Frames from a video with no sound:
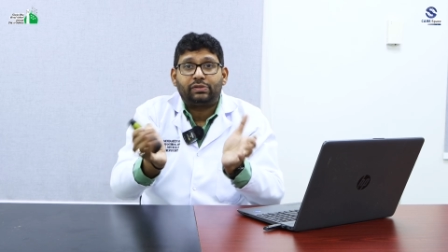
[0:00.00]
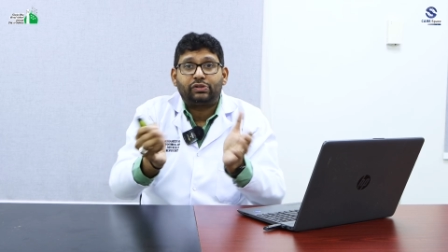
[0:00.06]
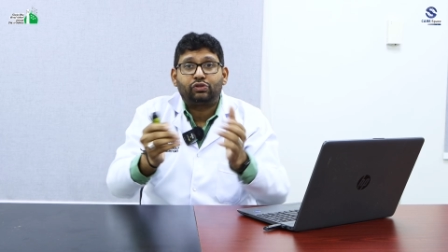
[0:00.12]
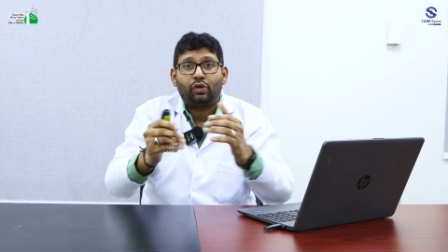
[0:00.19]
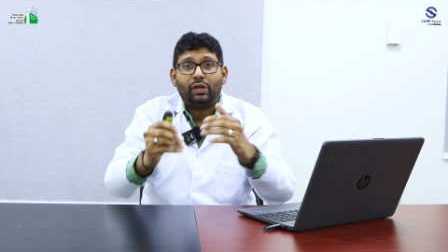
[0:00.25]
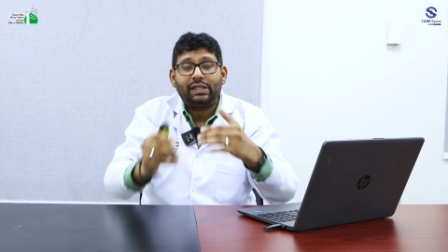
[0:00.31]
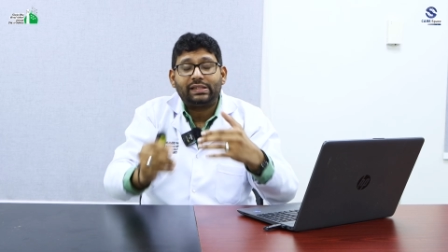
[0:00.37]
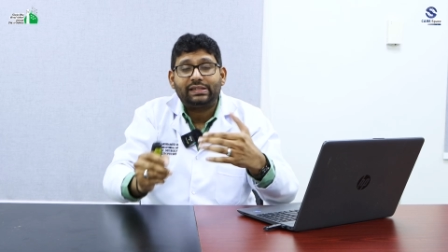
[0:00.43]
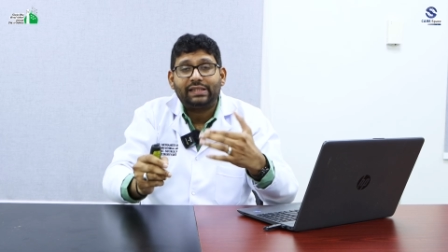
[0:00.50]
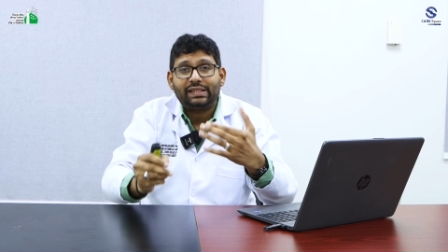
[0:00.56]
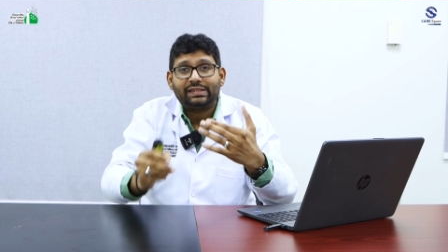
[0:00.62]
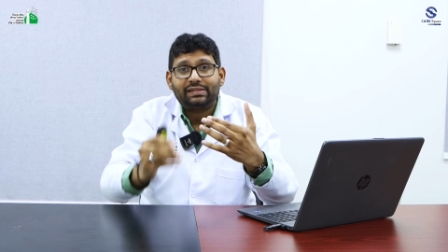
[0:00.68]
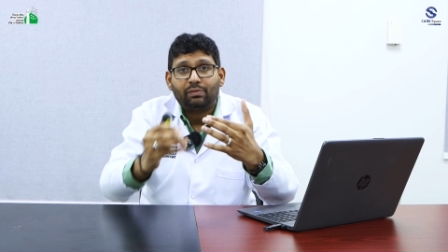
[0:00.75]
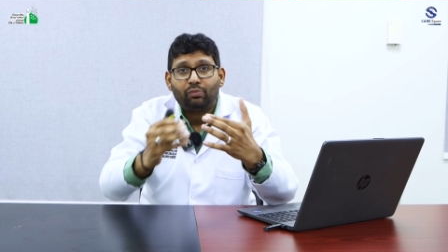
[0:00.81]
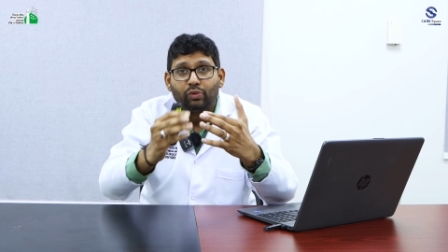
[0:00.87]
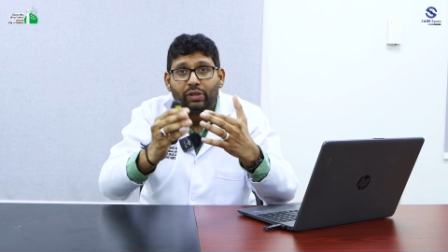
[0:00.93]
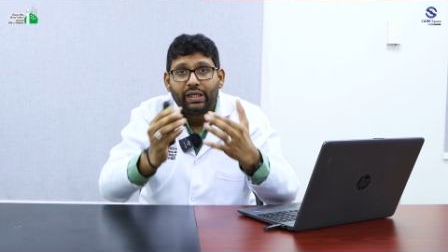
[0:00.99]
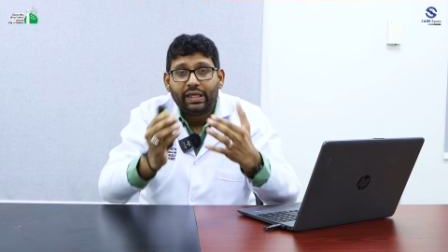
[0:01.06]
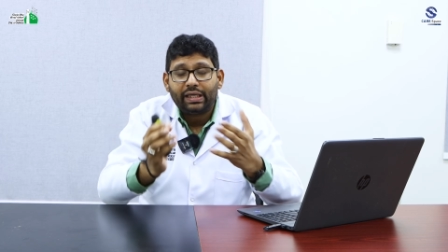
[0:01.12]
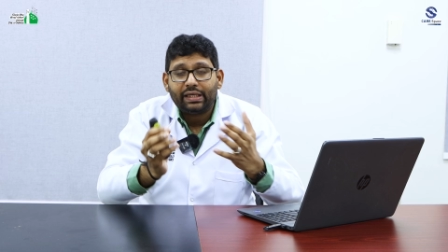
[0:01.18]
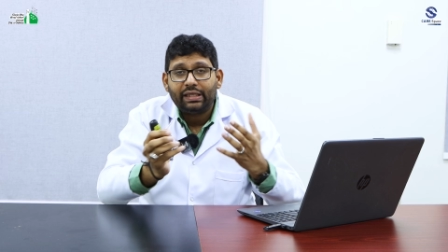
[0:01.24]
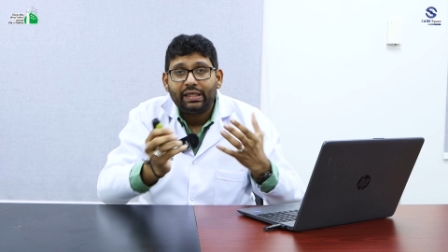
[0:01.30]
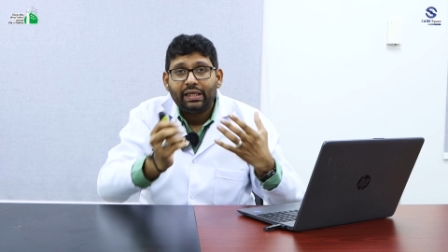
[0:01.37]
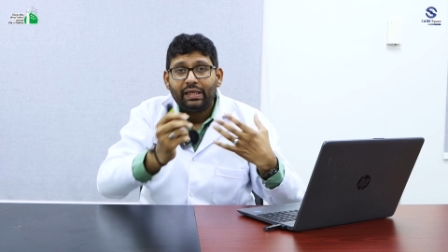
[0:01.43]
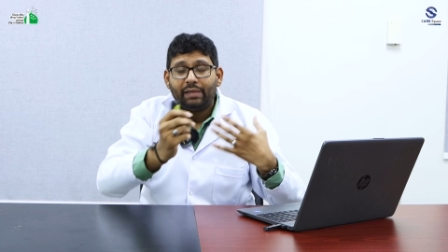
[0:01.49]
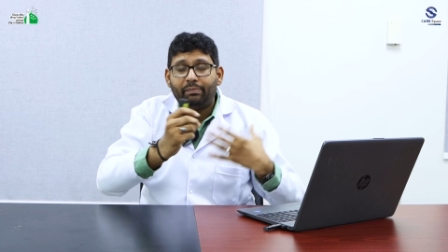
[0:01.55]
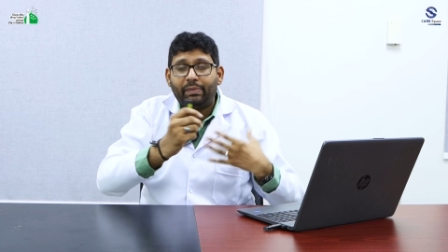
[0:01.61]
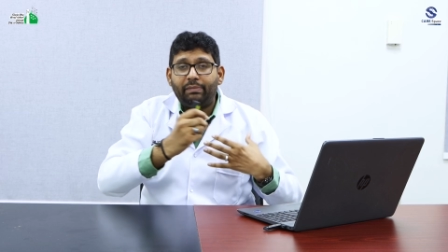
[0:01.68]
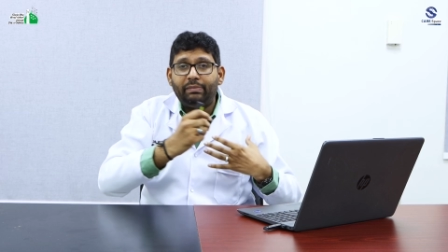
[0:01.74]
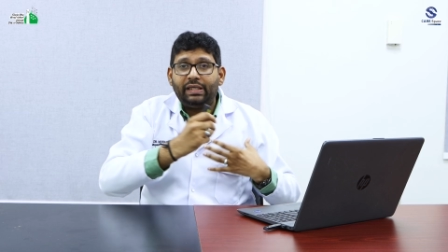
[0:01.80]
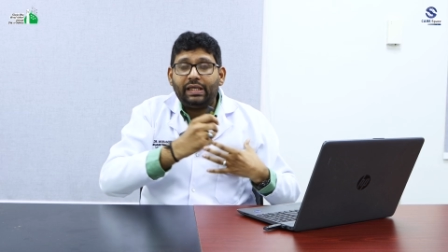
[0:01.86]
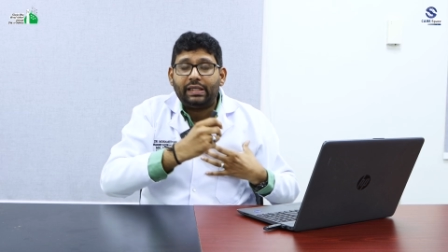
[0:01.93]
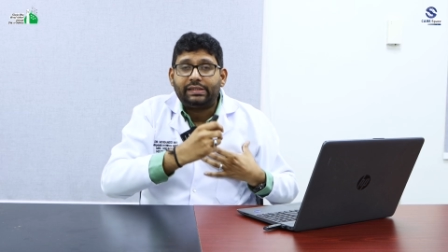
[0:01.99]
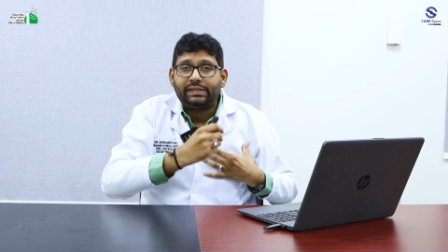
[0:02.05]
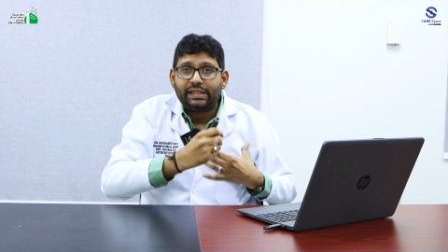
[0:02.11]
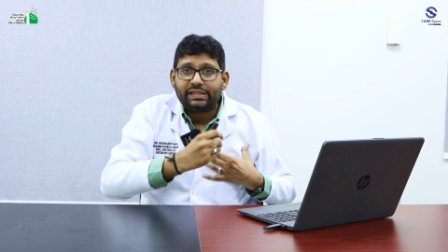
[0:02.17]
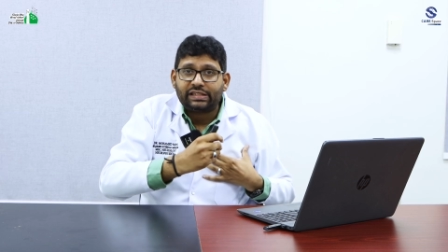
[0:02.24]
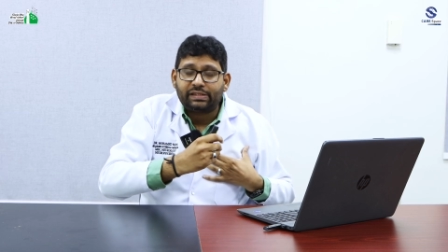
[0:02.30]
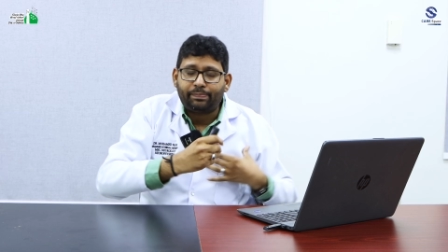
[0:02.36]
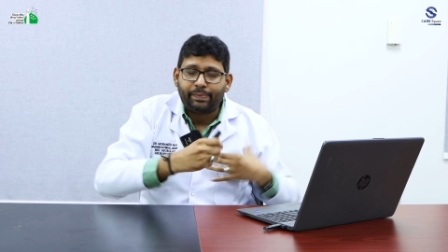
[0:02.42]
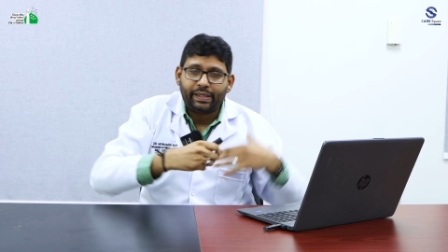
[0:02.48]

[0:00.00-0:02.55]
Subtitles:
So let's say someone had maybe a chest